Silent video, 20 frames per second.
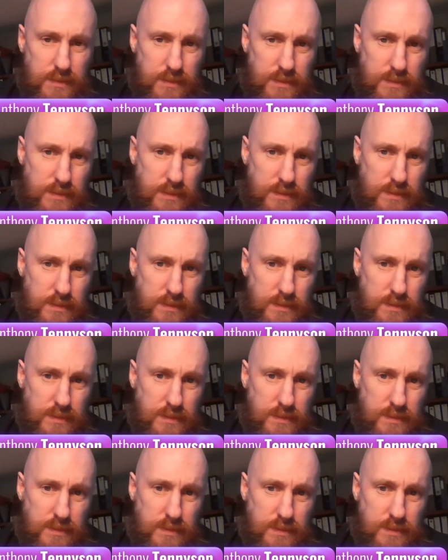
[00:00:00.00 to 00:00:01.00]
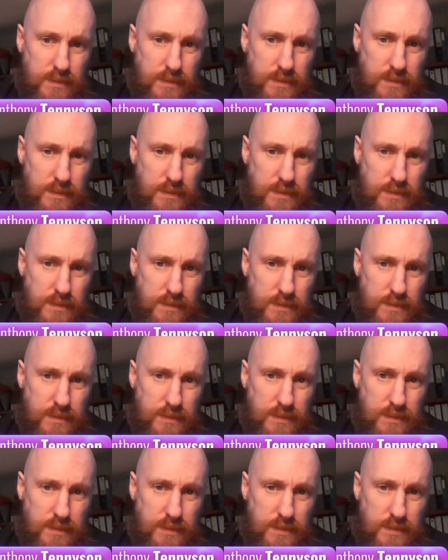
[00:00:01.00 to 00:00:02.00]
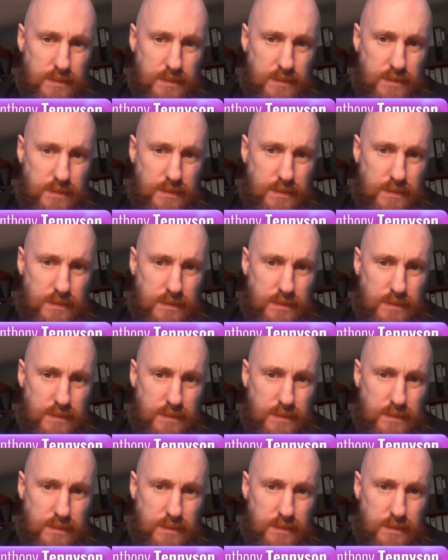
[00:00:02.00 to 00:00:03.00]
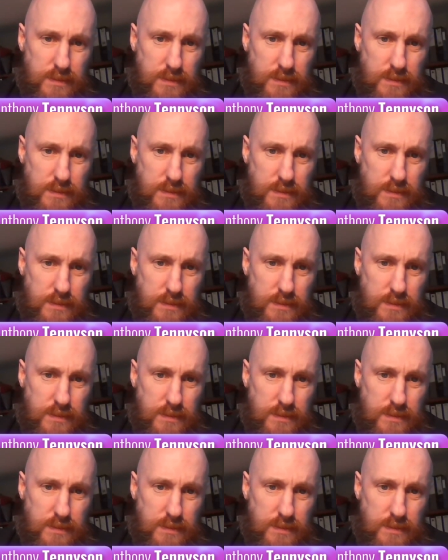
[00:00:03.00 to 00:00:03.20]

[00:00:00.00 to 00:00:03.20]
No words are spoken by the person on screen.